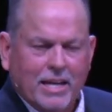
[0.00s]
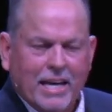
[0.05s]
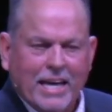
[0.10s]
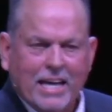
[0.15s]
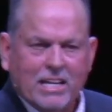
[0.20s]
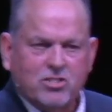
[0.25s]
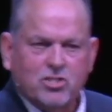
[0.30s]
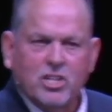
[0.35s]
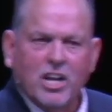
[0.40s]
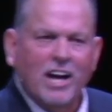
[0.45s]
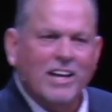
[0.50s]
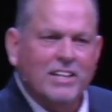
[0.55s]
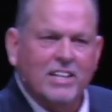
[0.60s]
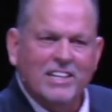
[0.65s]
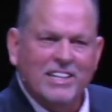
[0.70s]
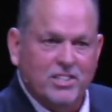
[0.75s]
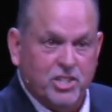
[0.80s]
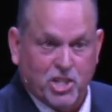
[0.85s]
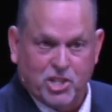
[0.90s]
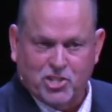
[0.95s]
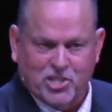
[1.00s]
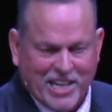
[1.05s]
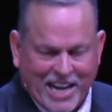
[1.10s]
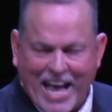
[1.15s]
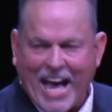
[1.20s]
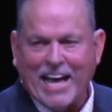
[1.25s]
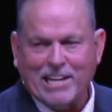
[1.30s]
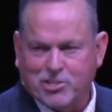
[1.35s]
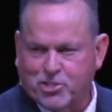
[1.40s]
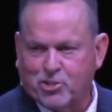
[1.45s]
it's not just
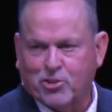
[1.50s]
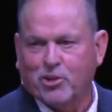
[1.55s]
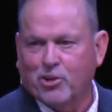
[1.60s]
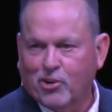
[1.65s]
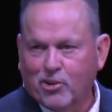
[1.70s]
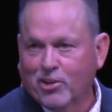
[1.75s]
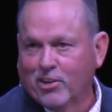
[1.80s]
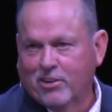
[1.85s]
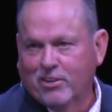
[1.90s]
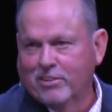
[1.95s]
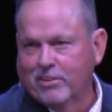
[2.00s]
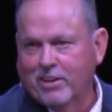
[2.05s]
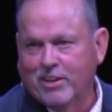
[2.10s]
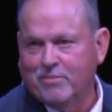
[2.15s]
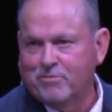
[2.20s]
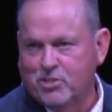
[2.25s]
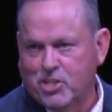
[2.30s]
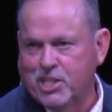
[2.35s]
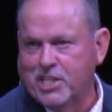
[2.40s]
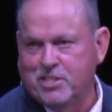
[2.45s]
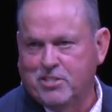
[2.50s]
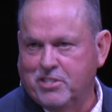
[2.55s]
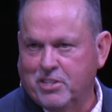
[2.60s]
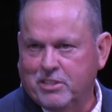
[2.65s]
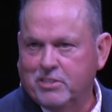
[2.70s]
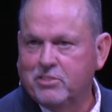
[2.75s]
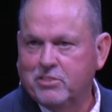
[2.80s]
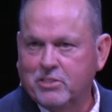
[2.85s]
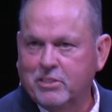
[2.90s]
nicer of Jesus,